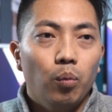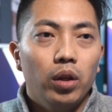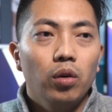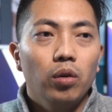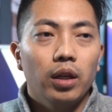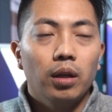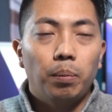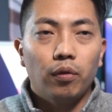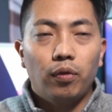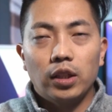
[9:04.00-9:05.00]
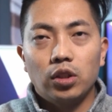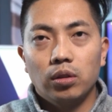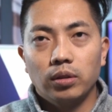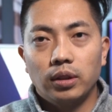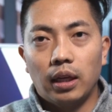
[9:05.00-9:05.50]
when you're in a
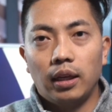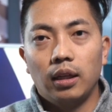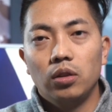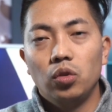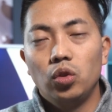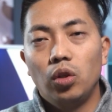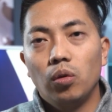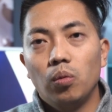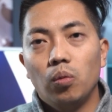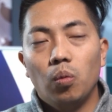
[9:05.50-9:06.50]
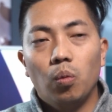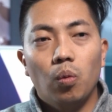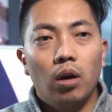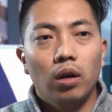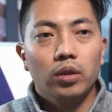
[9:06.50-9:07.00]
professional setting, you don't
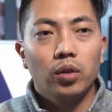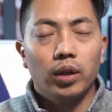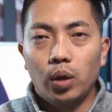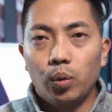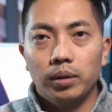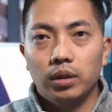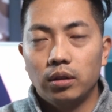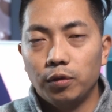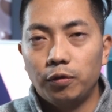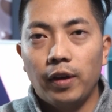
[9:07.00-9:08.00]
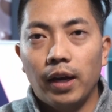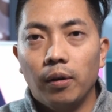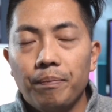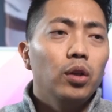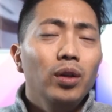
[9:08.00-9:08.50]
want your equipment to fail.
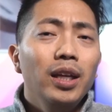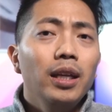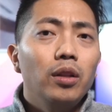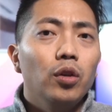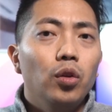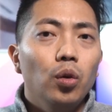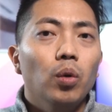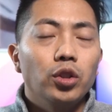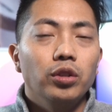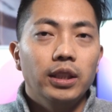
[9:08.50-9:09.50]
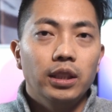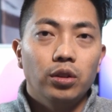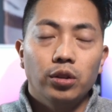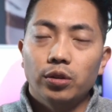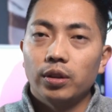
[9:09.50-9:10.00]
You need to do what you need to
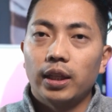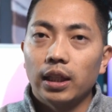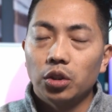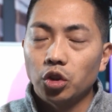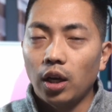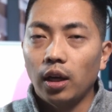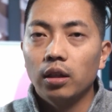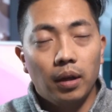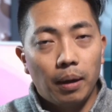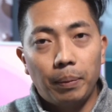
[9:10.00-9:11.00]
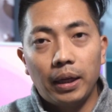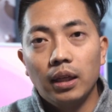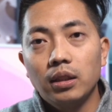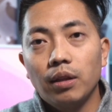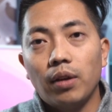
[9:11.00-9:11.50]
do to get the shot. And
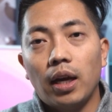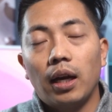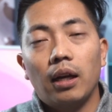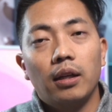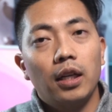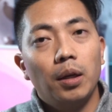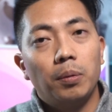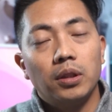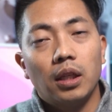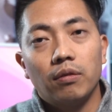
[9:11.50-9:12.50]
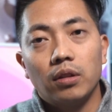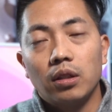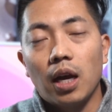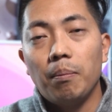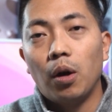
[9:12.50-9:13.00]
because of that, 90% of the
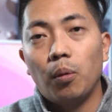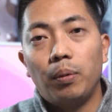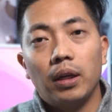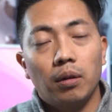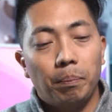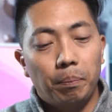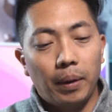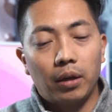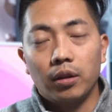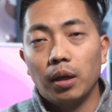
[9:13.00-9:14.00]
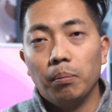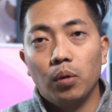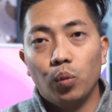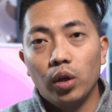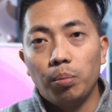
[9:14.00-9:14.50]
time I'll bring the bigger
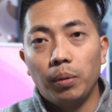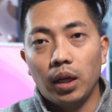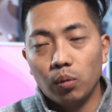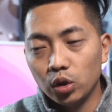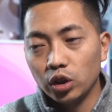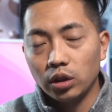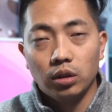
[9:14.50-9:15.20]
gimbal with me, which is the